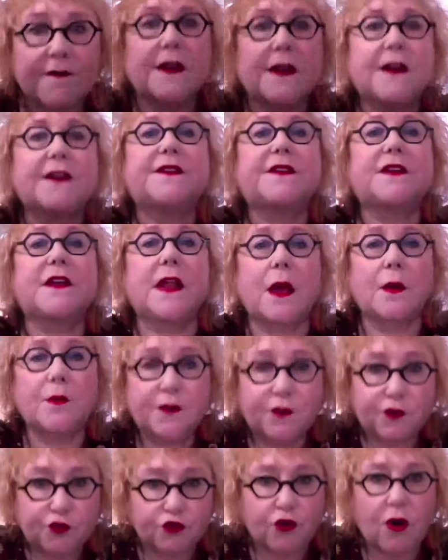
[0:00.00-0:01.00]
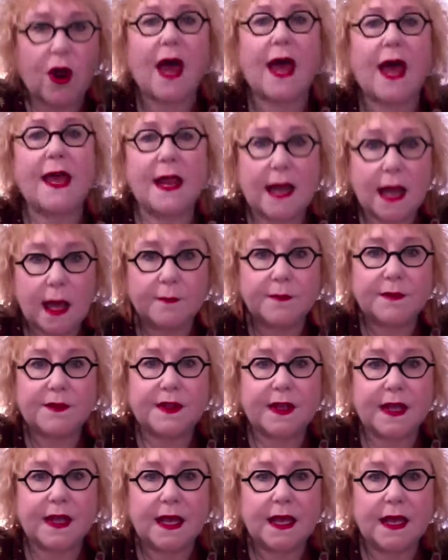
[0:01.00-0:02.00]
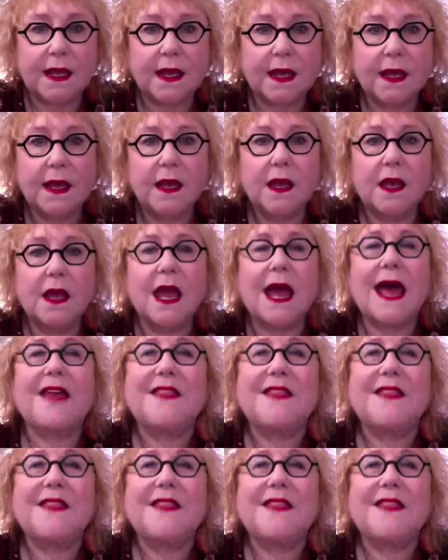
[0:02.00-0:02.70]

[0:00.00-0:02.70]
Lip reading: till I was dry and empty, and then